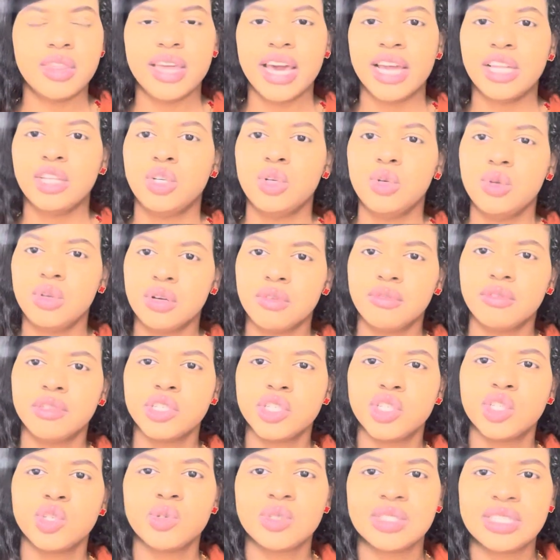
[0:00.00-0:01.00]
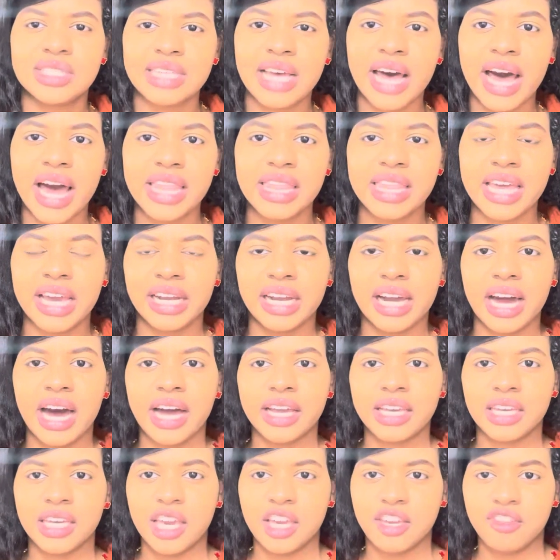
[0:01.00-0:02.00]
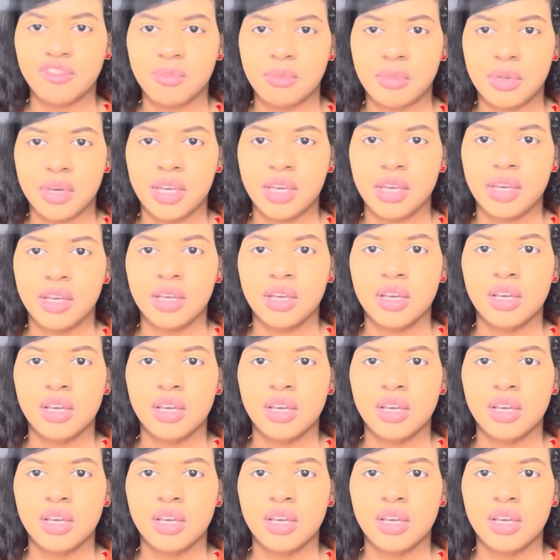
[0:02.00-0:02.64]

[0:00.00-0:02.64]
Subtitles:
that universal sign that God gave me?